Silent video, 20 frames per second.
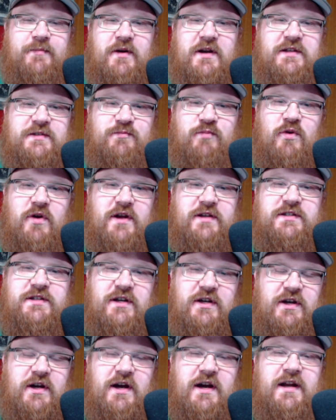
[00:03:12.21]
but his points
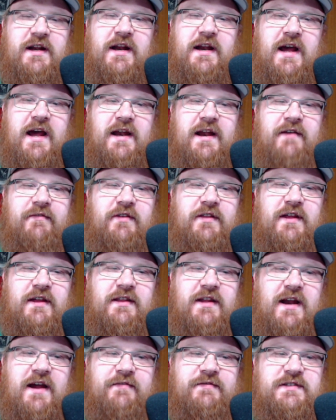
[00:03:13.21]
are good, and everything
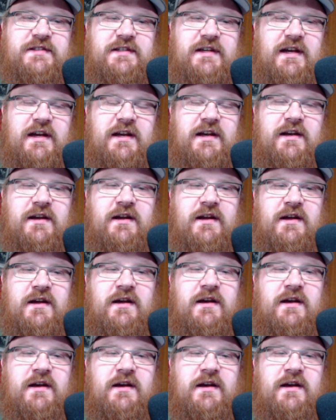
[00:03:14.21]
that I've seen